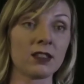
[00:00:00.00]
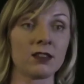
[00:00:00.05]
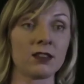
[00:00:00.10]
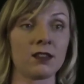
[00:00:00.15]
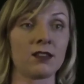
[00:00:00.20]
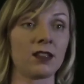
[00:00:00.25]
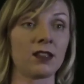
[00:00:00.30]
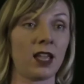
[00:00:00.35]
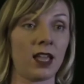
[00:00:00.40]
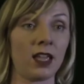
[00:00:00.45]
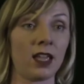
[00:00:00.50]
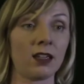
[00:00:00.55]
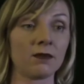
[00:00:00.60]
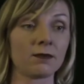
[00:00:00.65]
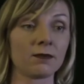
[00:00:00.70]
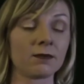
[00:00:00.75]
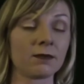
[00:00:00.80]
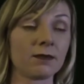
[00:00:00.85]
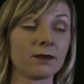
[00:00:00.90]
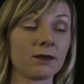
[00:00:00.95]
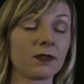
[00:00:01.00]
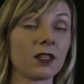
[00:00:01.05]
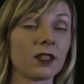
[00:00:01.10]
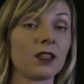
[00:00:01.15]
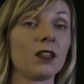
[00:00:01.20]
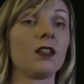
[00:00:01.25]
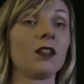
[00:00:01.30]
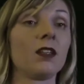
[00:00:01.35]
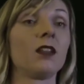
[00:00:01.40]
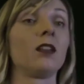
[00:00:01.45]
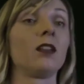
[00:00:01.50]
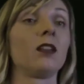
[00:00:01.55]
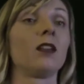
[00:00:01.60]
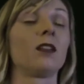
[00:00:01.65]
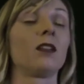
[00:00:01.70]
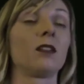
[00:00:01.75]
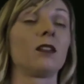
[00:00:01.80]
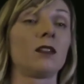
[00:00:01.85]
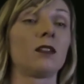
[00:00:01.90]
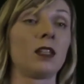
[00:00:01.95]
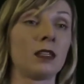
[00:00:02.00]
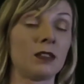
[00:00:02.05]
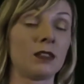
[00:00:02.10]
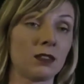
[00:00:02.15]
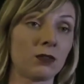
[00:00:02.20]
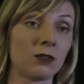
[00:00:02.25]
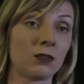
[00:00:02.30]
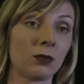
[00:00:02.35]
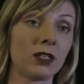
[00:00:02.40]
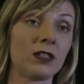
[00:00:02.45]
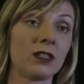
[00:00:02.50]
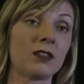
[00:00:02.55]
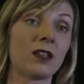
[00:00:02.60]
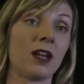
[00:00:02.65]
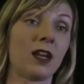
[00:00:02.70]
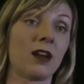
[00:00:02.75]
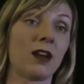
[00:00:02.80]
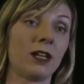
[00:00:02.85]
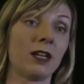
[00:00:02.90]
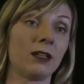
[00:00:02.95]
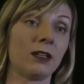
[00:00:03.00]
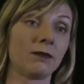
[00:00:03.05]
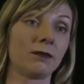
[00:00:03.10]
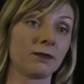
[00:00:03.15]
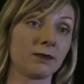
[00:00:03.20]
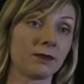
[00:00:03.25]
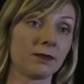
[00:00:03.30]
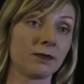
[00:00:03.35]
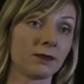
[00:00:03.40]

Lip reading: is to say, this is really scary.